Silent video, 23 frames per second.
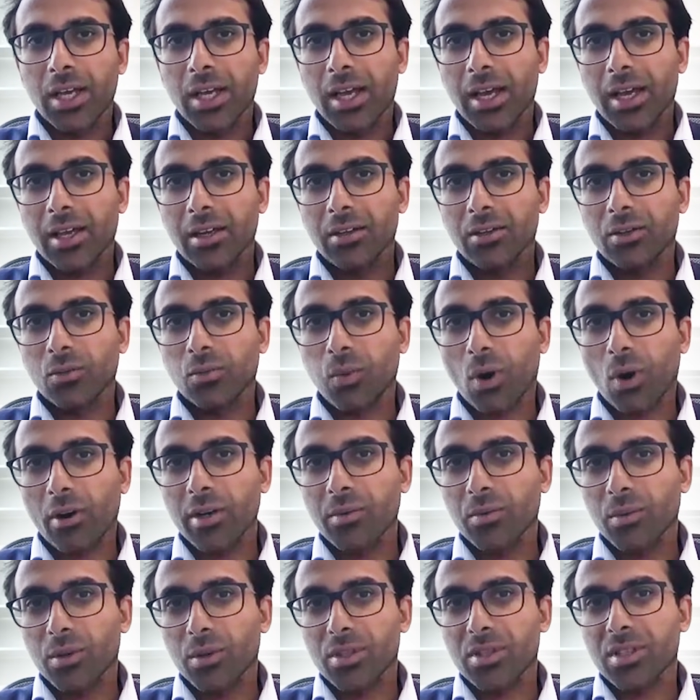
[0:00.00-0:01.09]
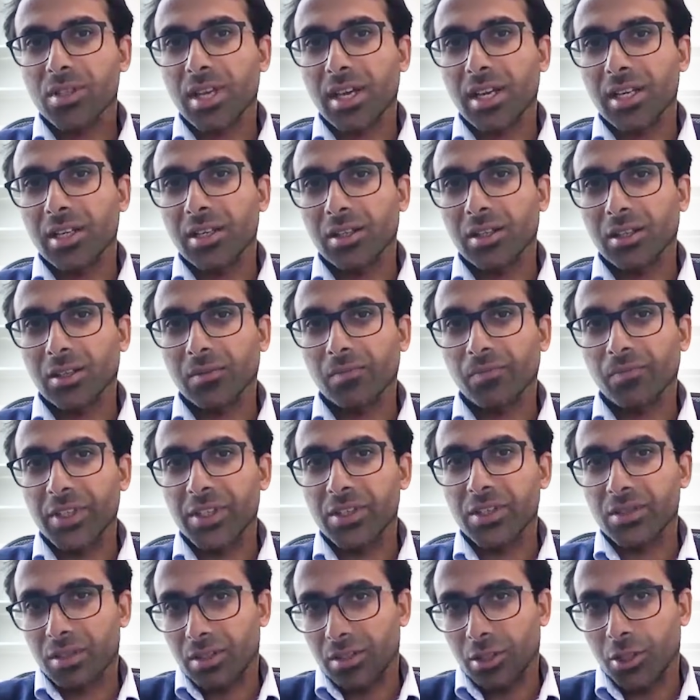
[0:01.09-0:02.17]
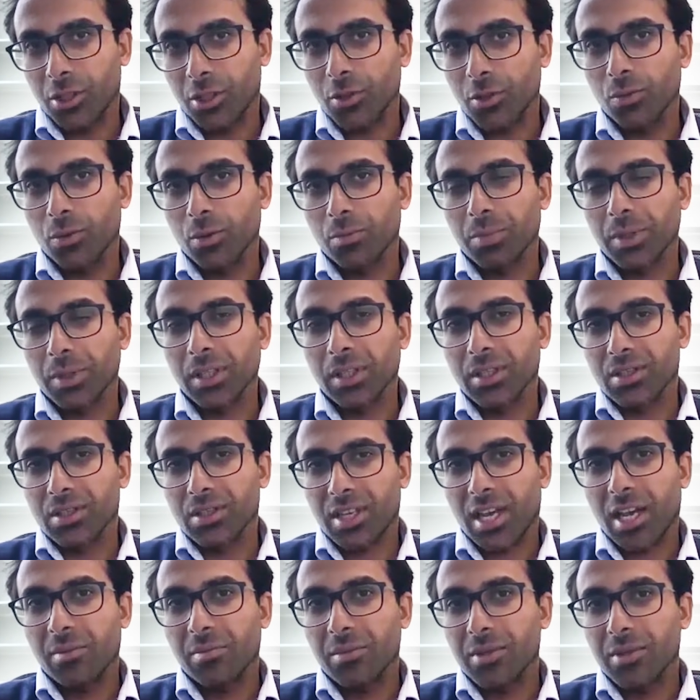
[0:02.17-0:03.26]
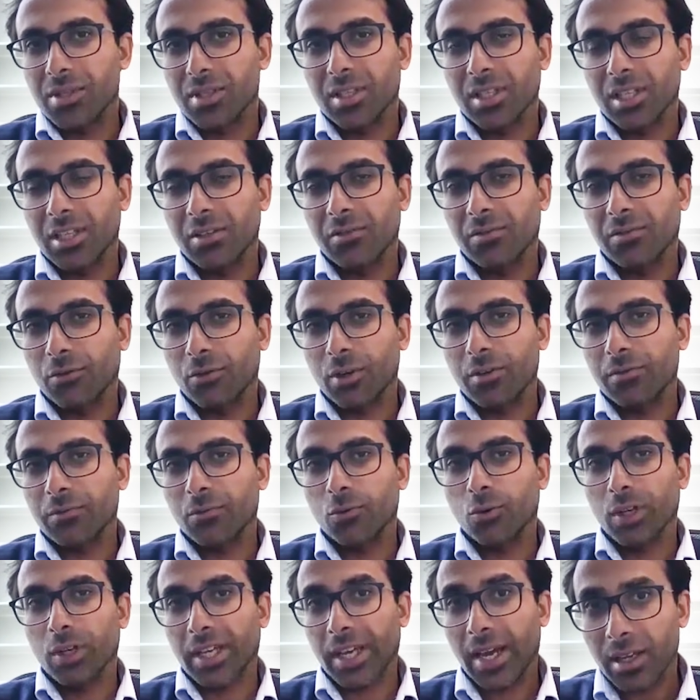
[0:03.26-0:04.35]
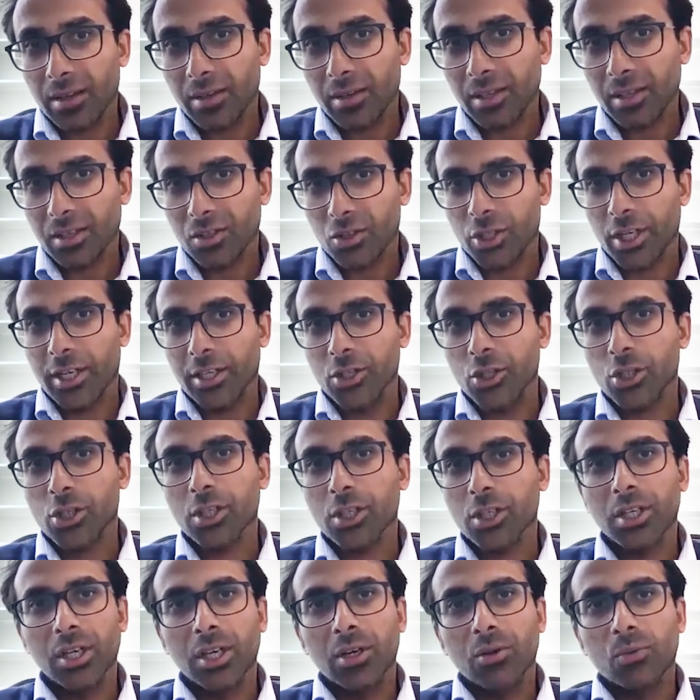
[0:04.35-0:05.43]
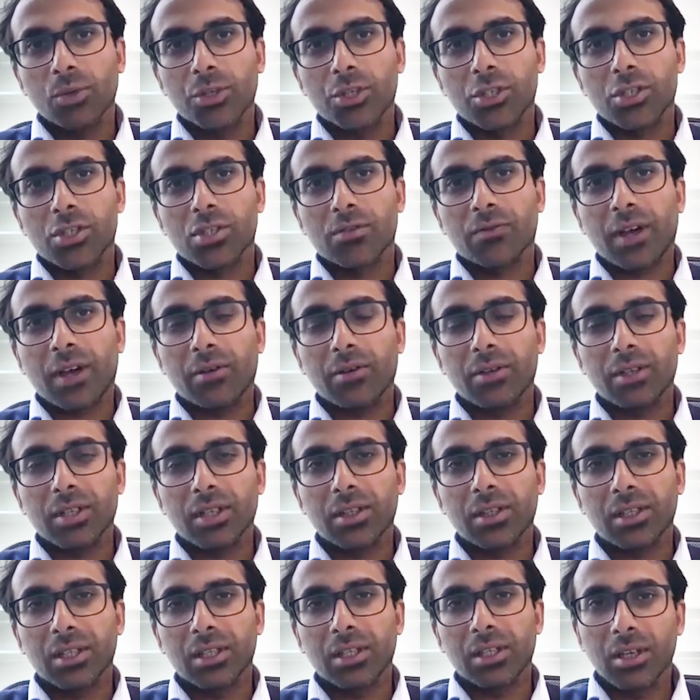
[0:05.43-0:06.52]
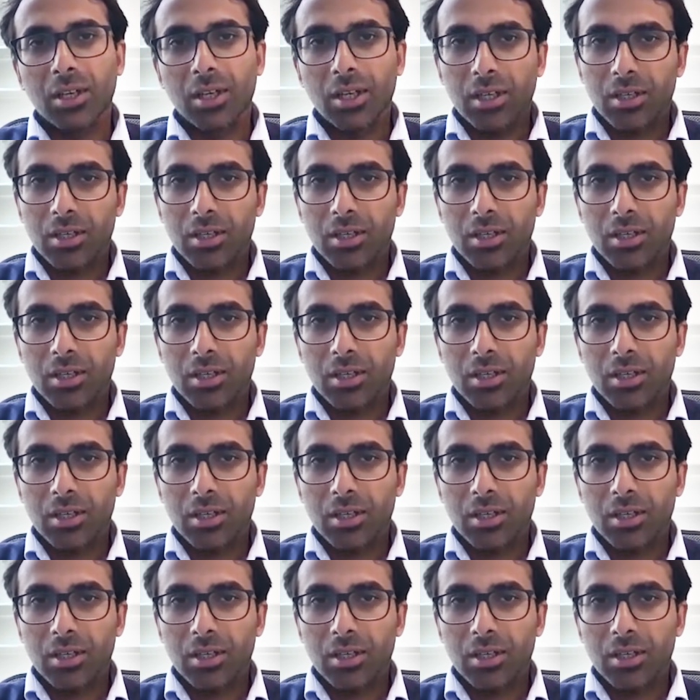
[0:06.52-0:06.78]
And the worry was that the, this Q would be the same as an E484K change, which is found in the